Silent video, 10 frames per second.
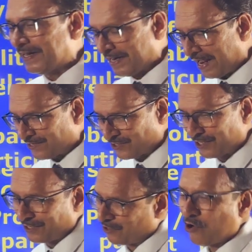that
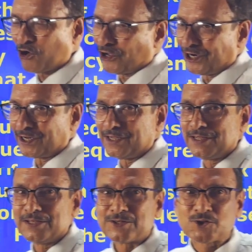hazard occurring.
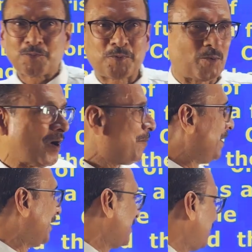So probability